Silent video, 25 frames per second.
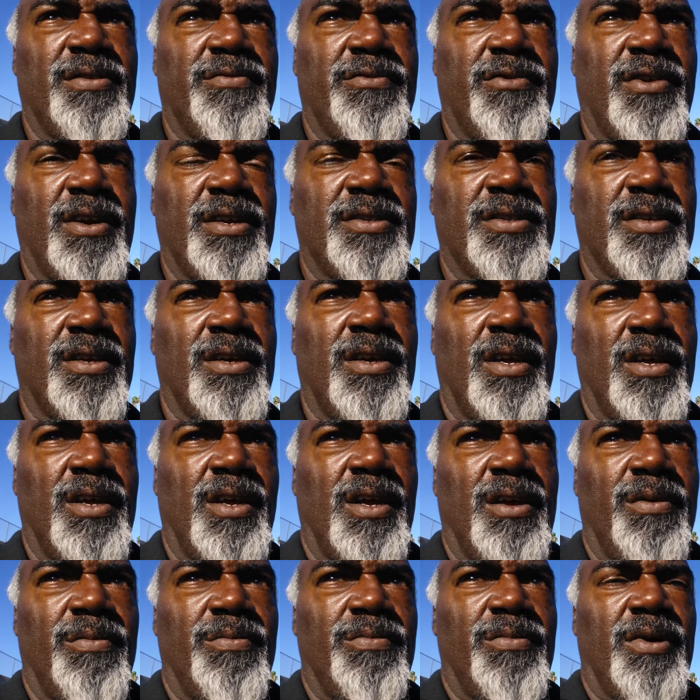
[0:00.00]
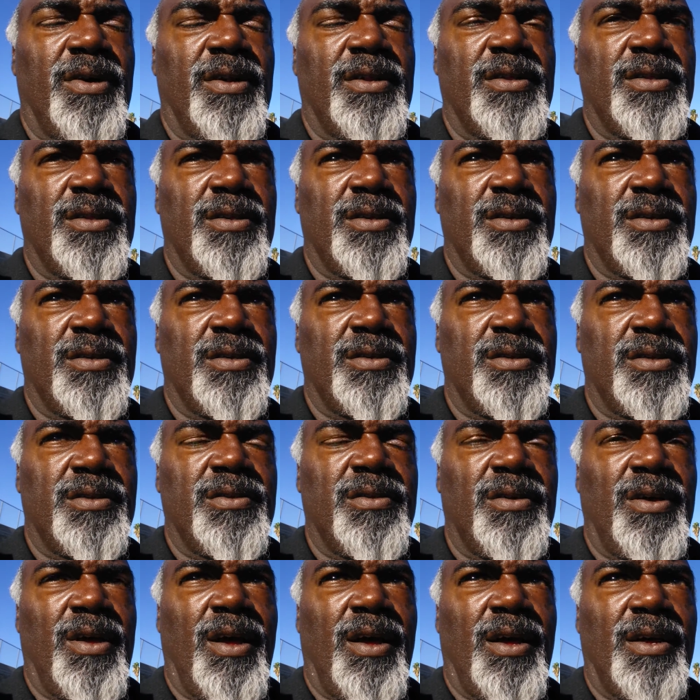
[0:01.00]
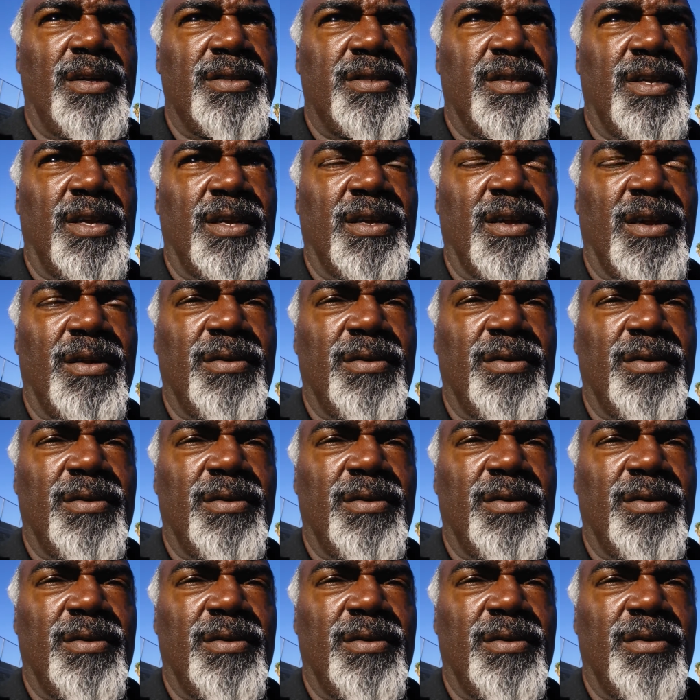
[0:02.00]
Russia. But I think